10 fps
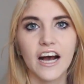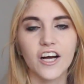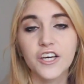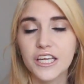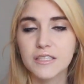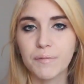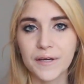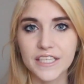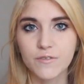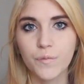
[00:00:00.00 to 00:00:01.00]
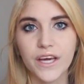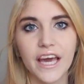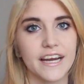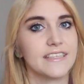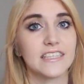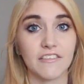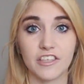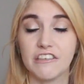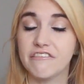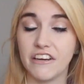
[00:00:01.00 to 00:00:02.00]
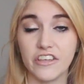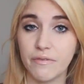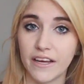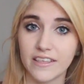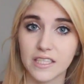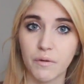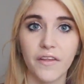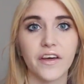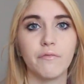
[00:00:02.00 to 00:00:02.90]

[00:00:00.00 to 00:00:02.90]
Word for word: a good experience for me, and it's definitely a favorite of mine this month.